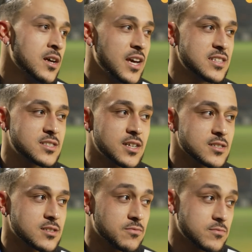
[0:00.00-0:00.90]

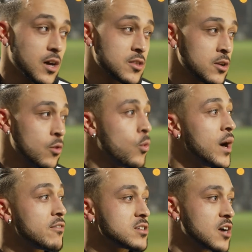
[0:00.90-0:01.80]
Instincts. I don't know
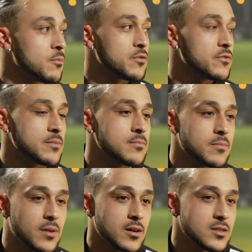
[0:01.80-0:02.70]
where it's come off of him,
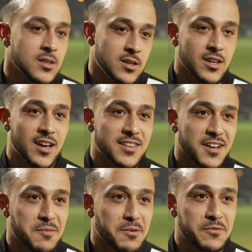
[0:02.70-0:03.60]
but yeah, it did
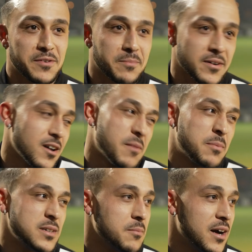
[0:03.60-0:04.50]
come off of him. But I'm
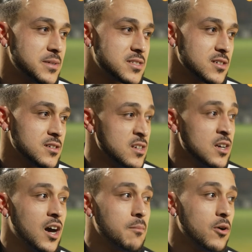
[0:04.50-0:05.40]

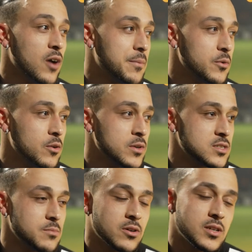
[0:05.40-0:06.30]
more happy with the win,
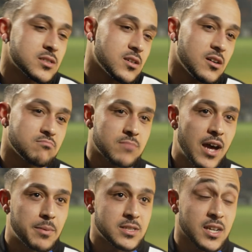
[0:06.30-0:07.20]
to be honest.
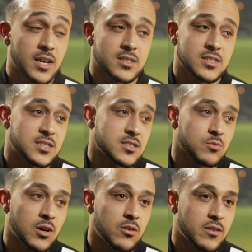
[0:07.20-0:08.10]
Happy to get an assist as
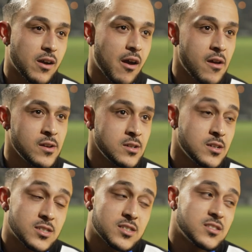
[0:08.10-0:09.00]
well.
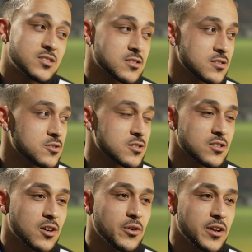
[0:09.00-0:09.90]
Assist is just as good as
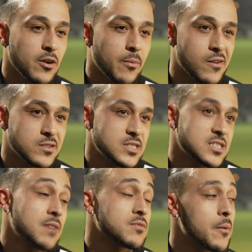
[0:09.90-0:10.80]
a goal, you know, but at the
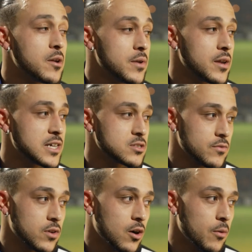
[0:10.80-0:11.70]
same time, it'd have been nice to have
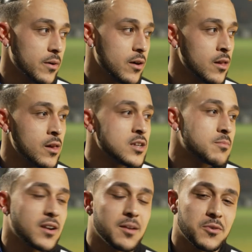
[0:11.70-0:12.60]
a goal, but
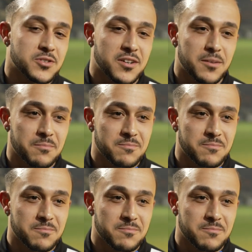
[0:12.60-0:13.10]
plenty more to come.